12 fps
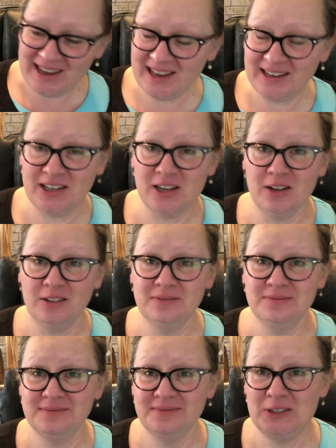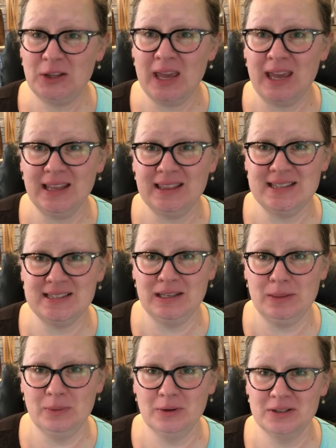and you know, can't get these
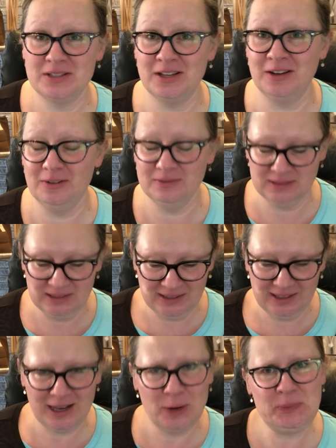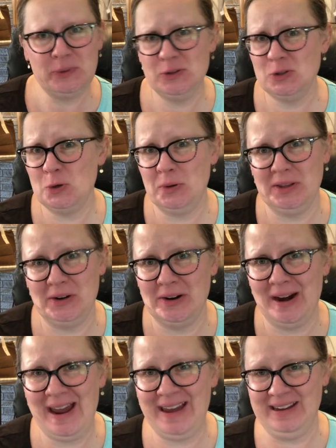anymore, so I hope you enjoy the
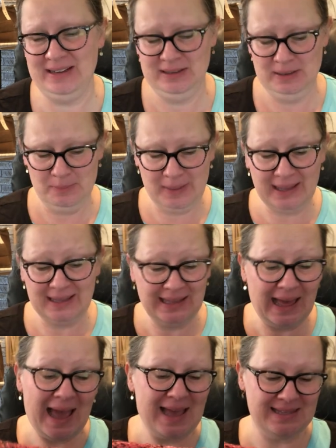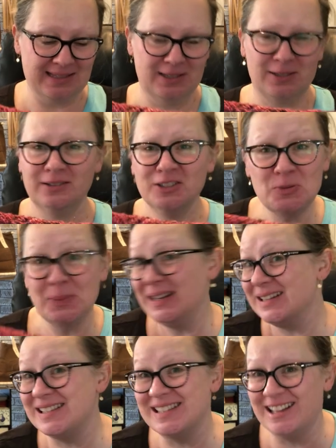crack. Make it last. Spin
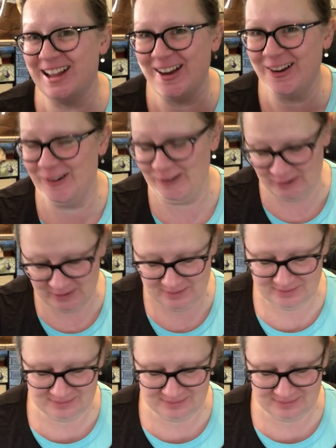it slow.